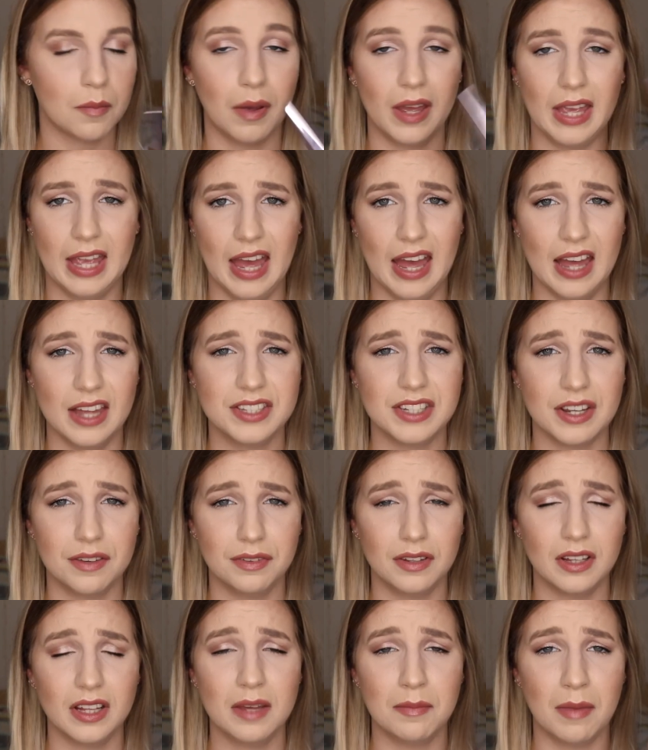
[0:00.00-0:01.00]
But yeah,
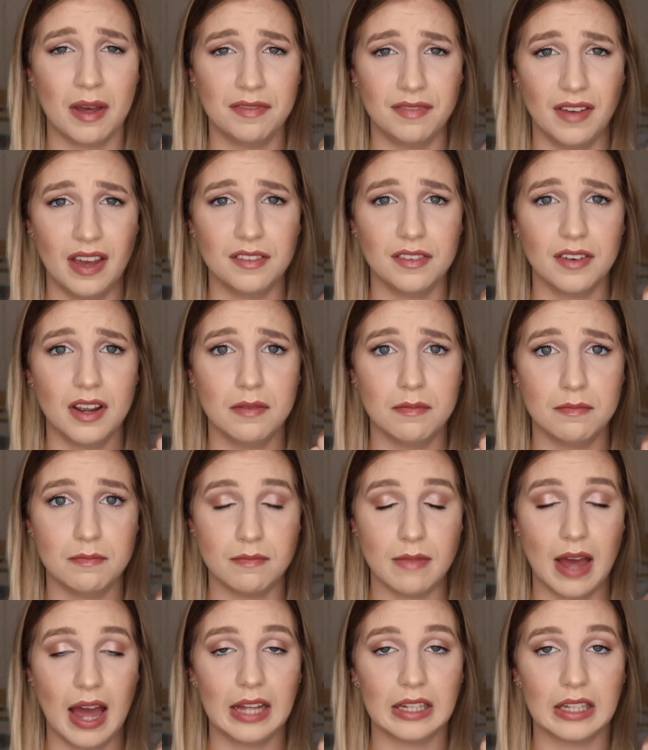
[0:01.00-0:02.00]
definitely my favorite
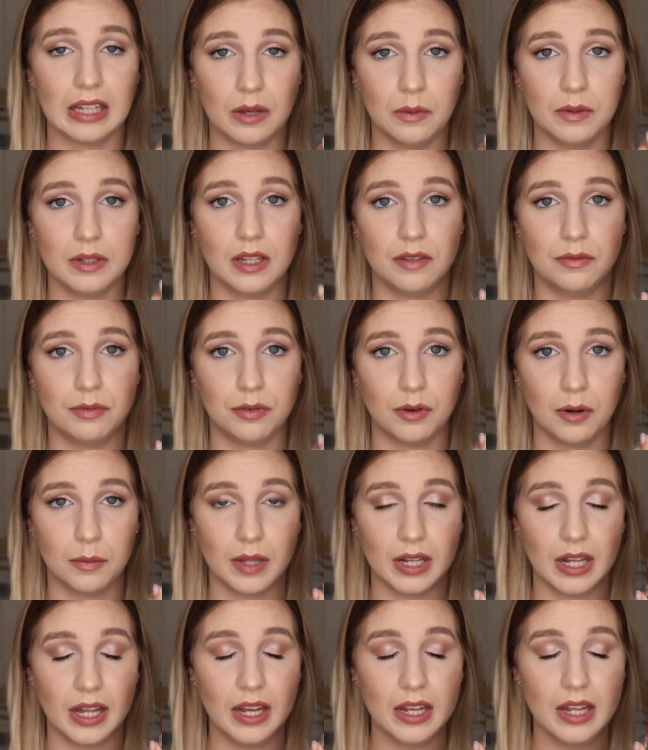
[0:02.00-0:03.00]
matte liquid lip
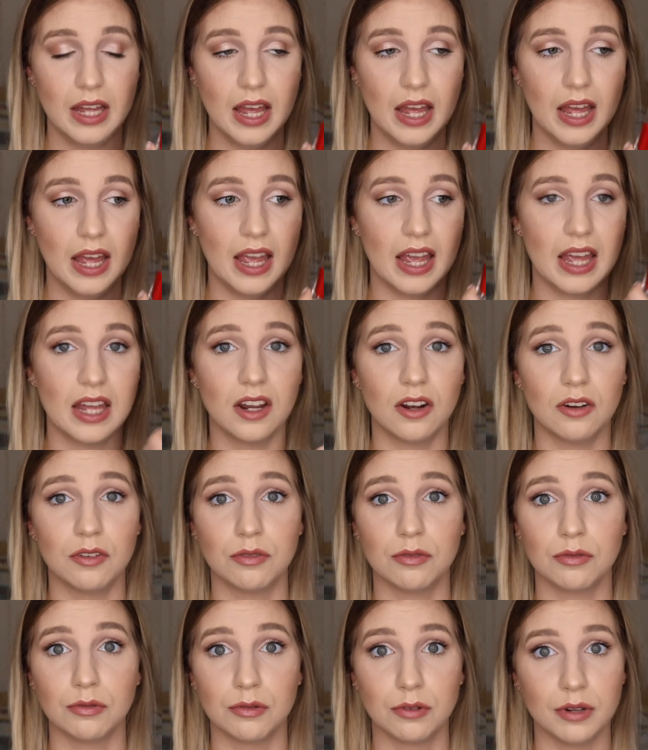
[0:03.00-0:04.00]
formula in a
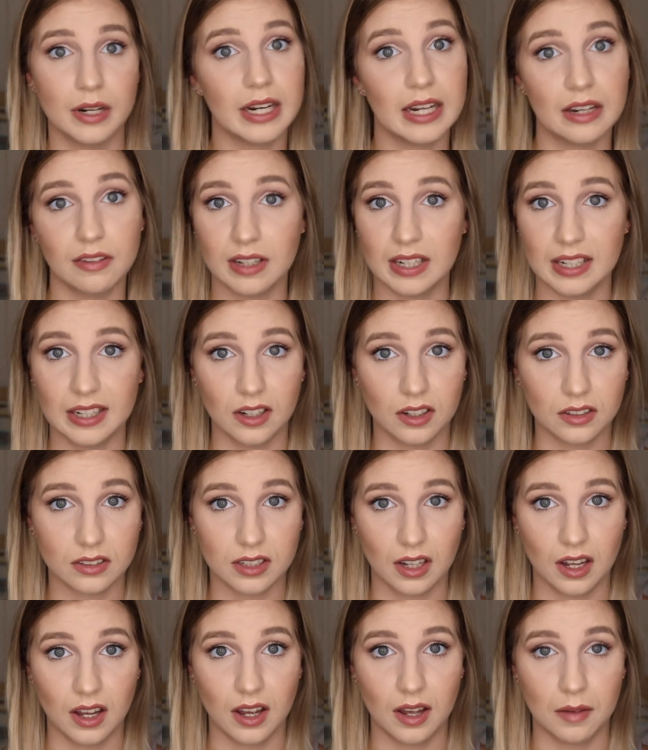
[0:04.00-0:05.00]
really, really long
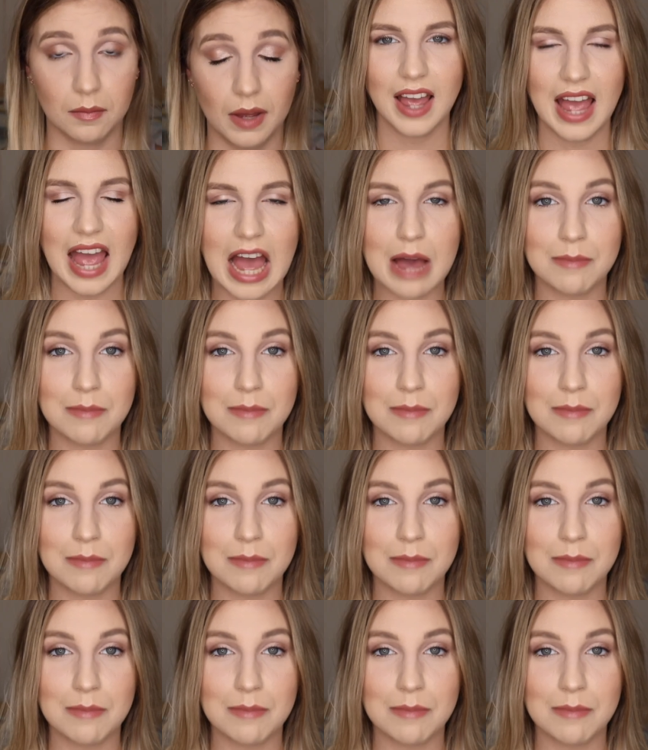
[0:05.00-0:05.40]
time.